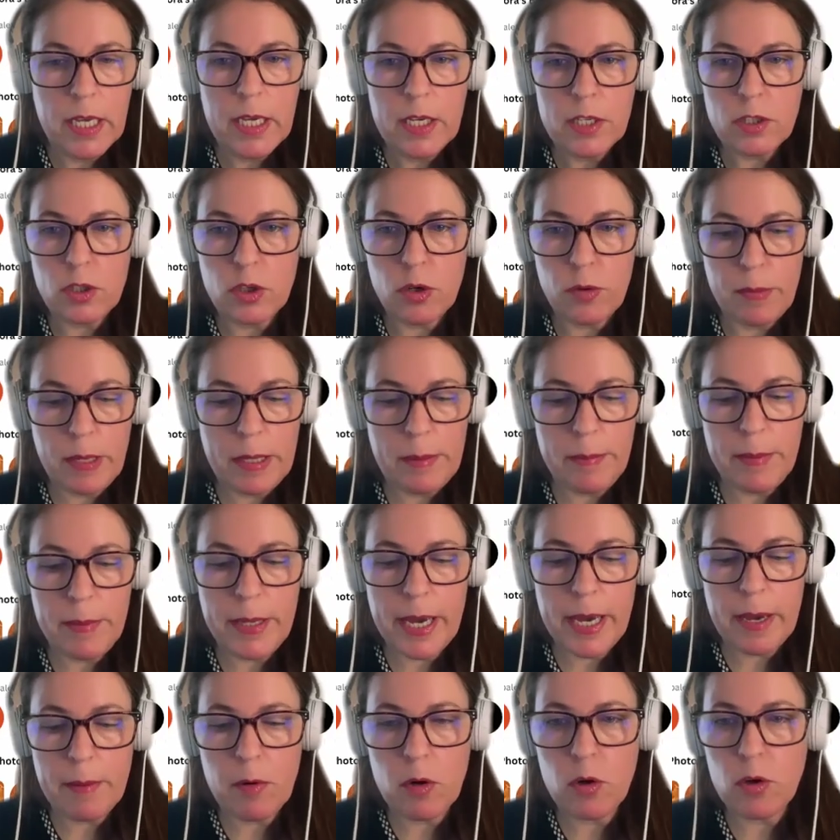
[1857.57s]
So maybe
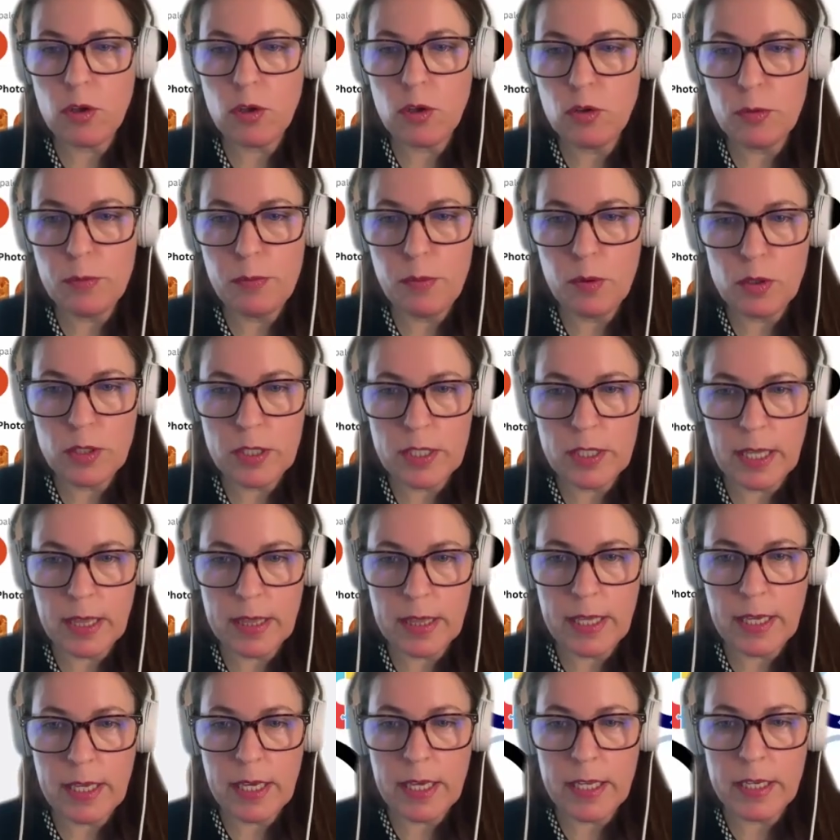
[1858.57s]
I'm going to put
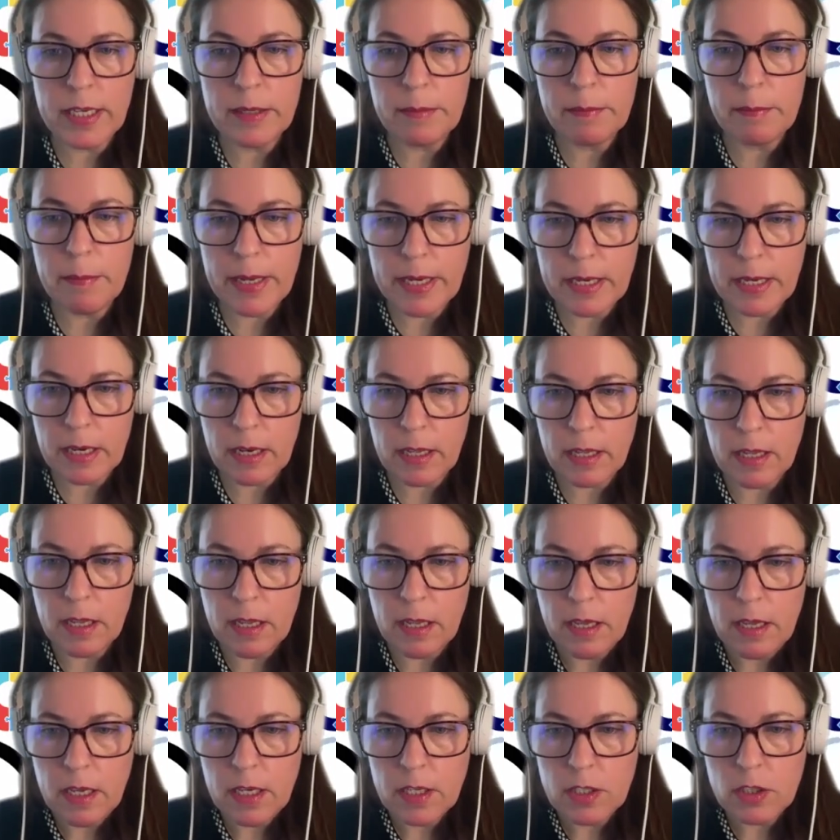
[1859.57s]
something in the middle.
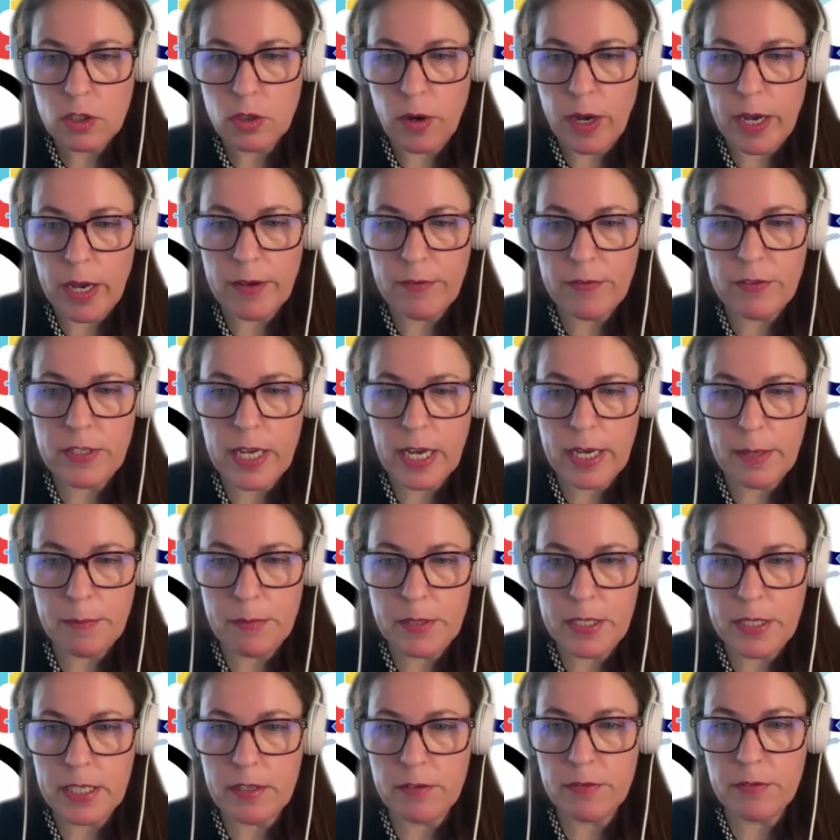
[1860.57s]
So I have
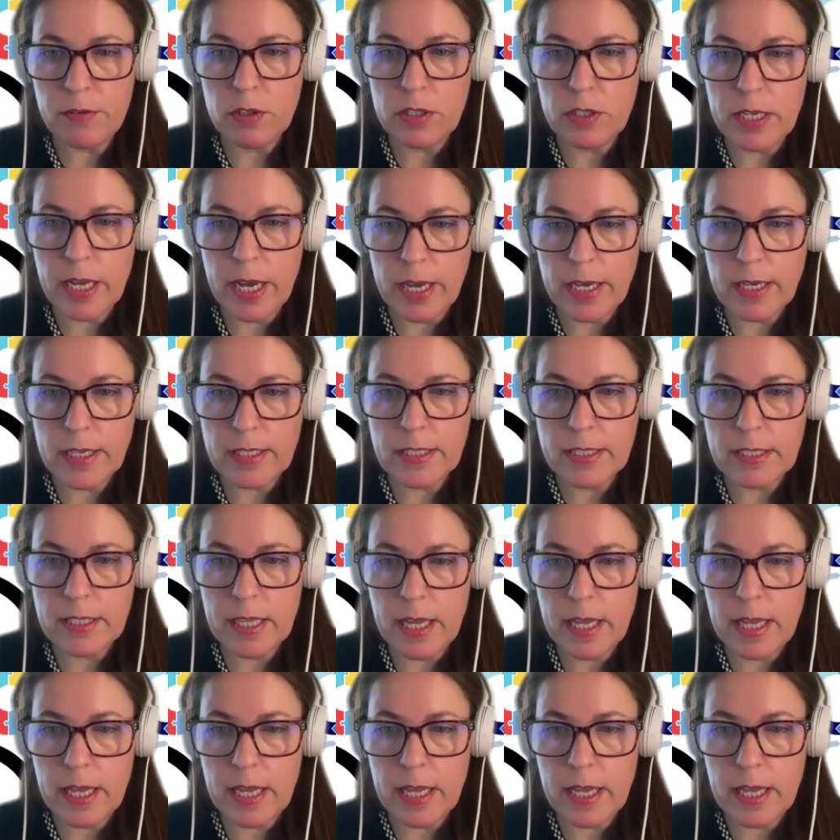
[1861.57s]
typed T for text,